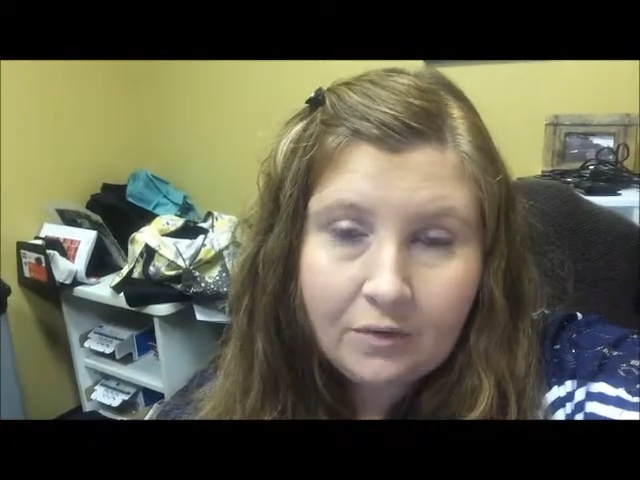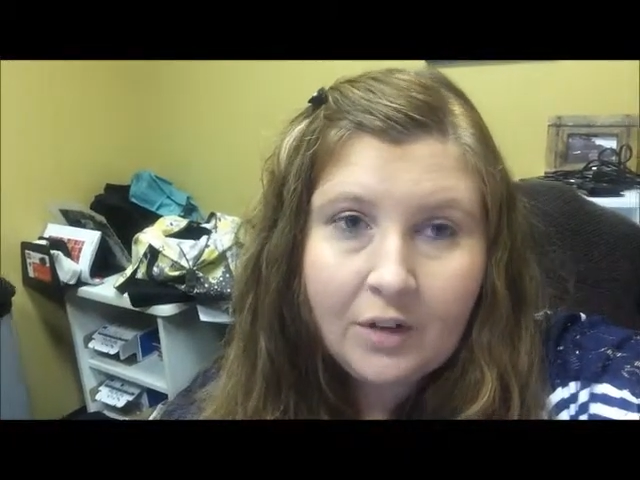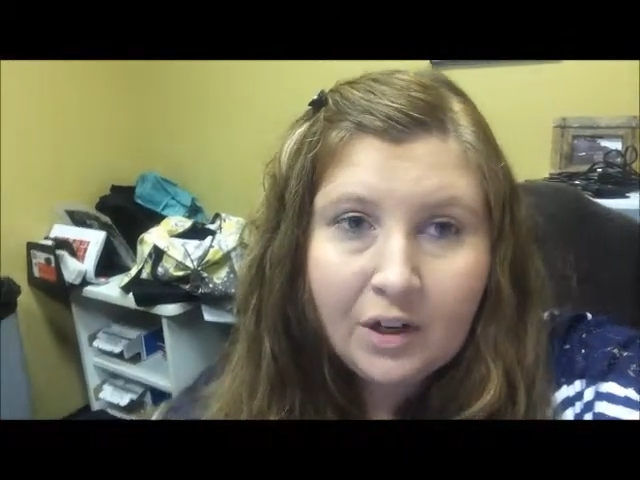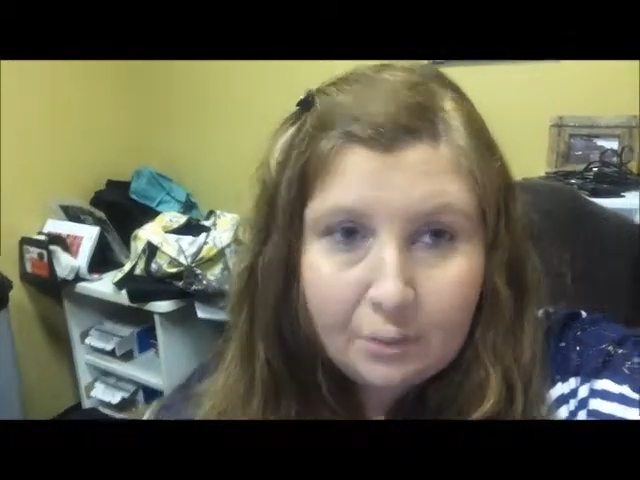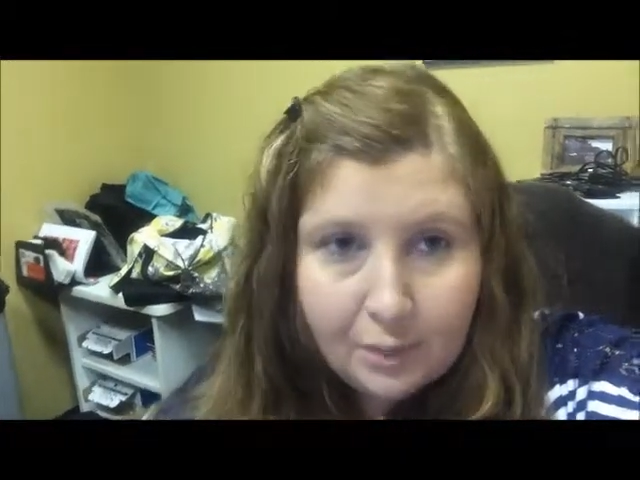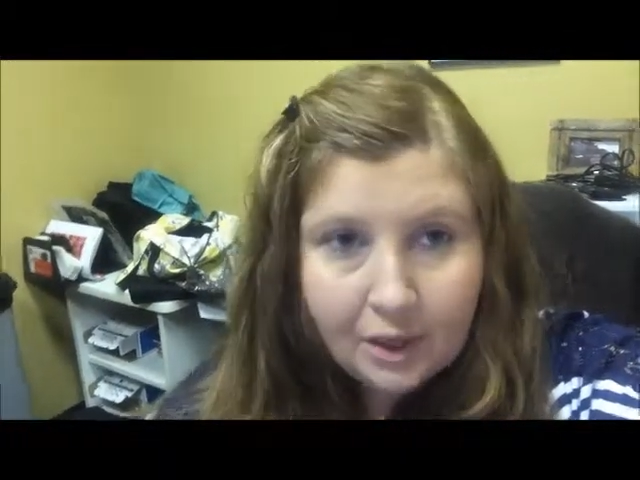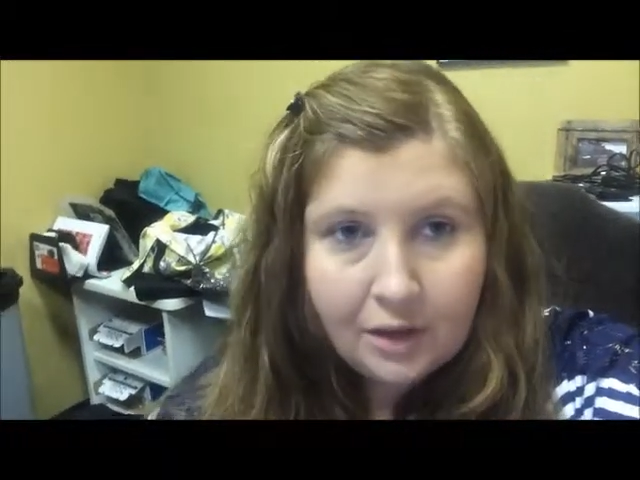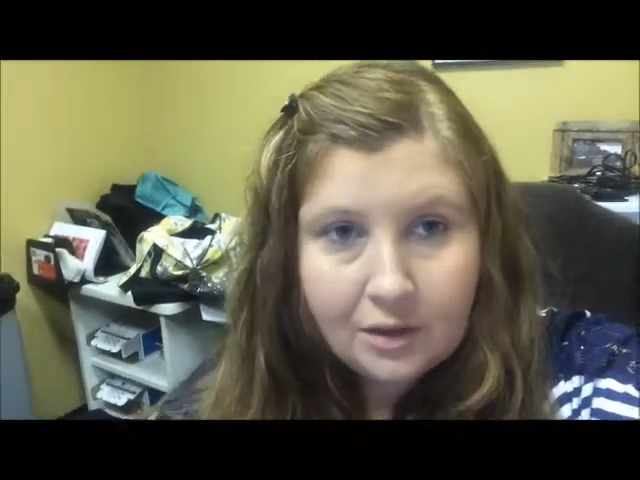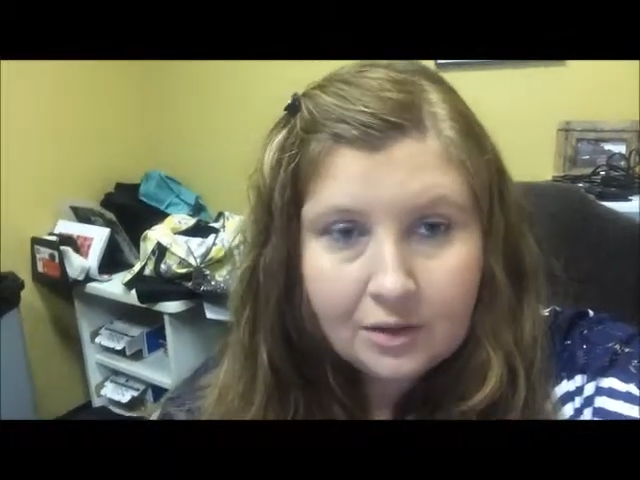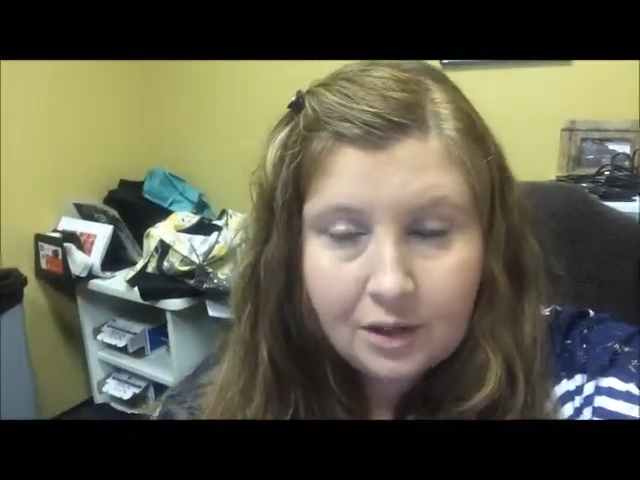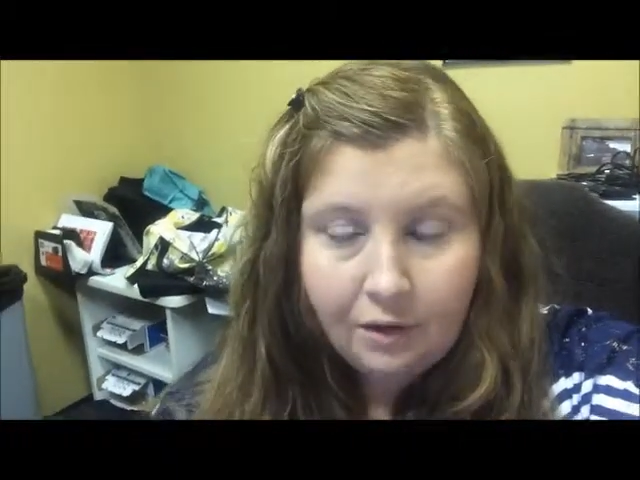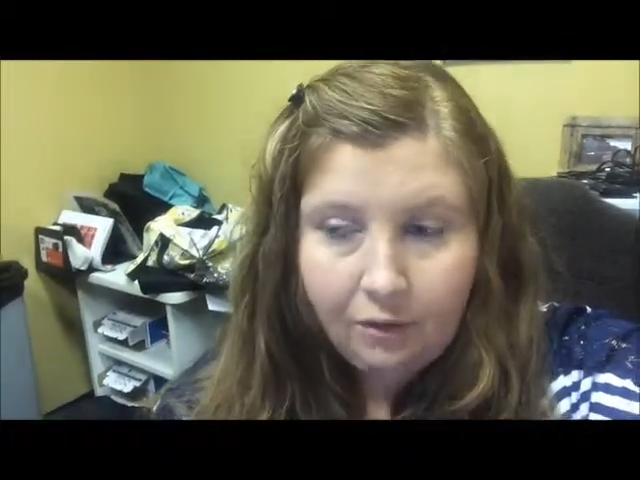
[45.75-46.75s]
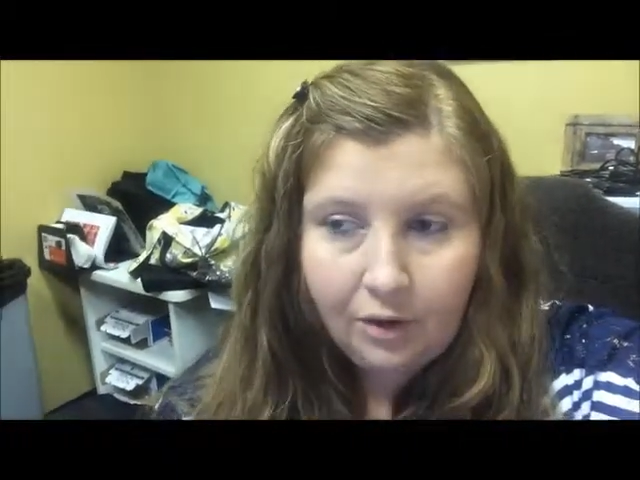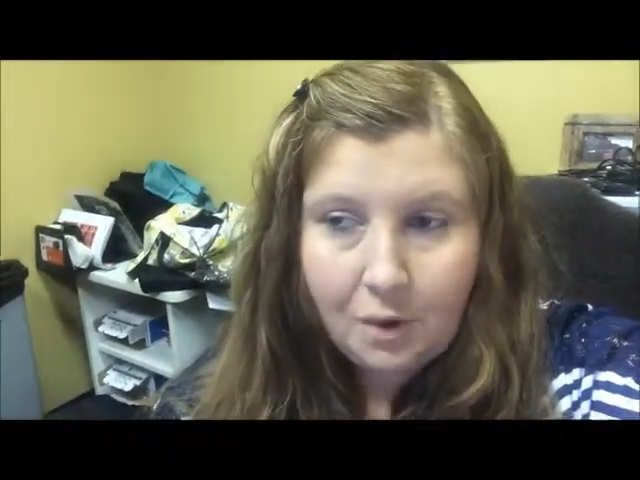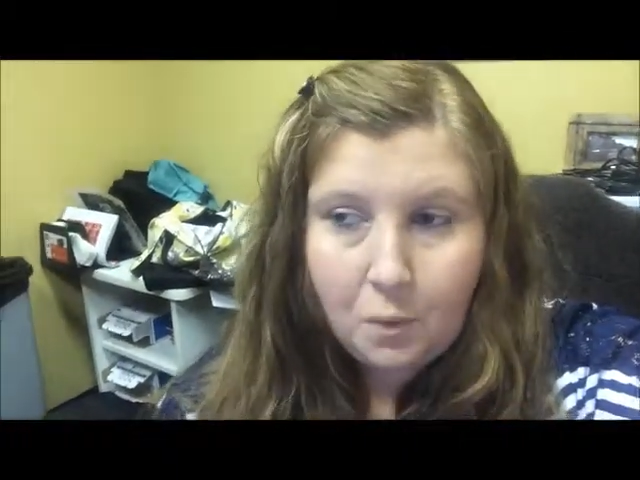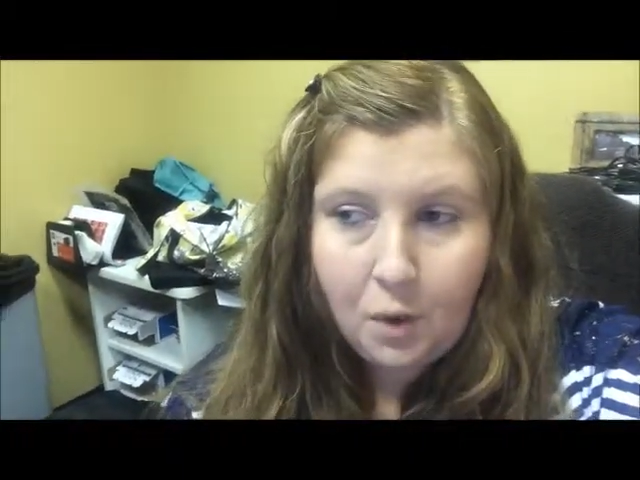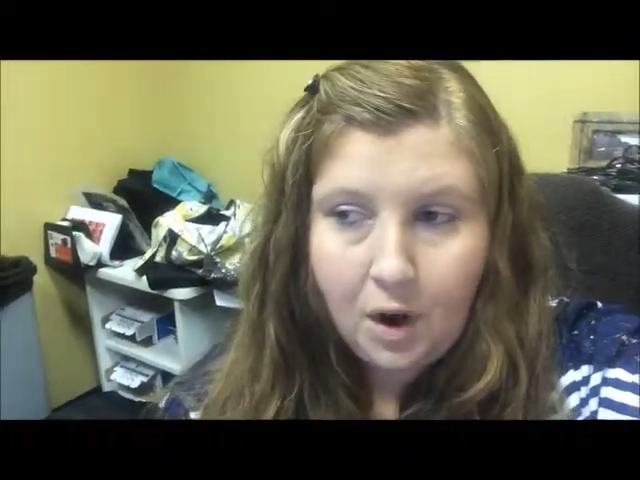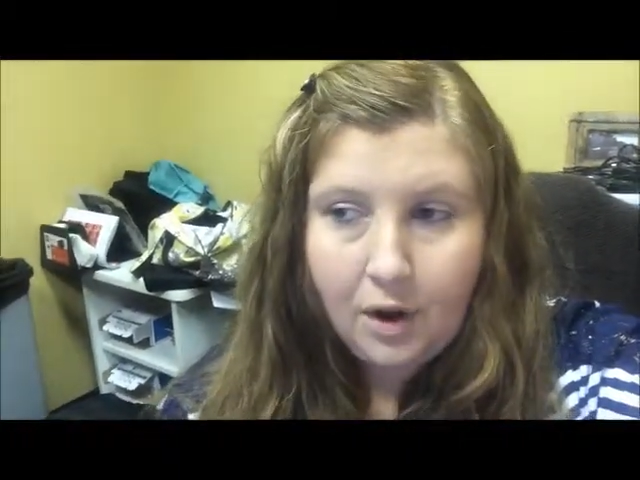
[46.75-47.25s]
have done better is
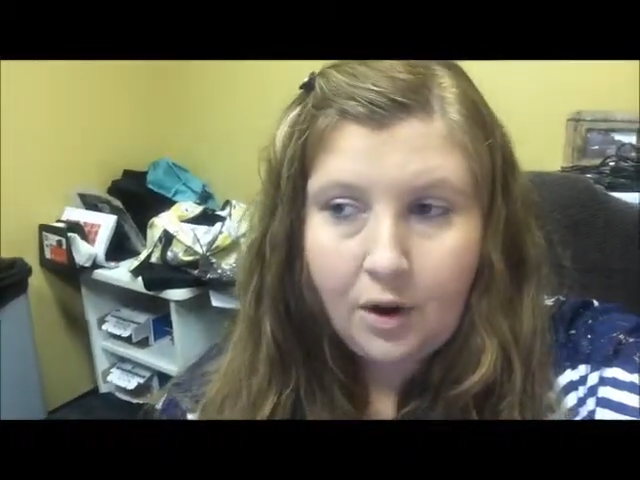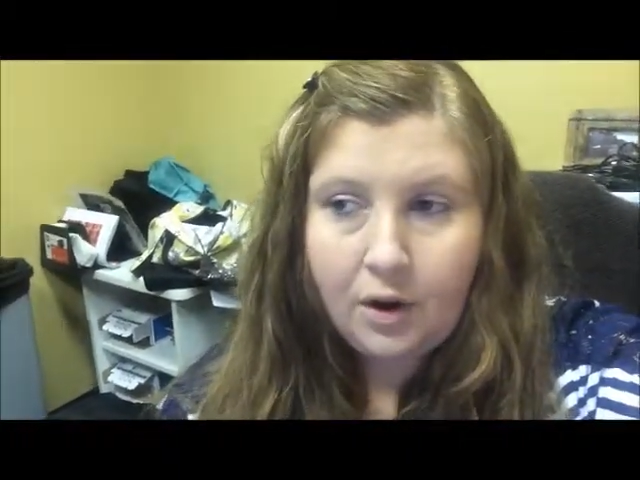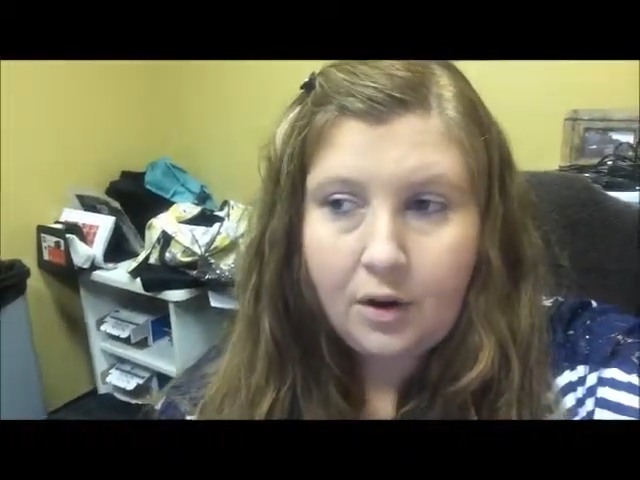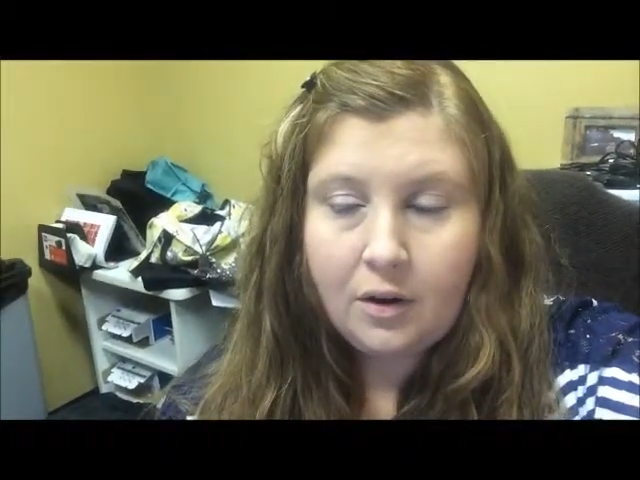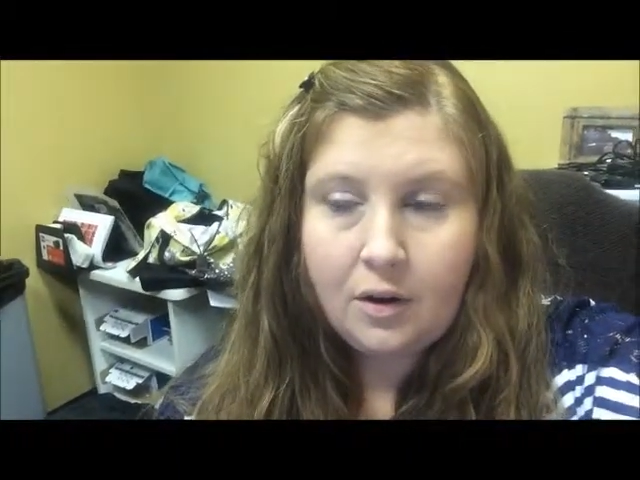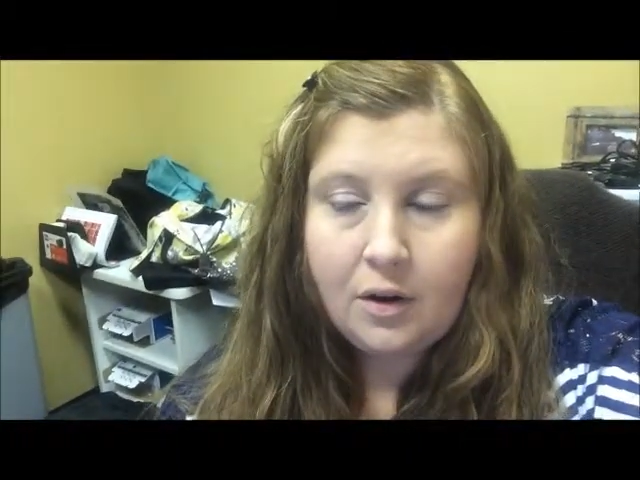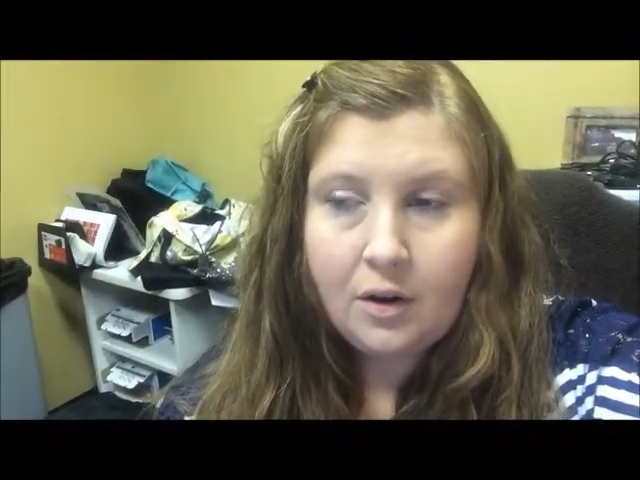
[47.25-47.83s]
definitely water.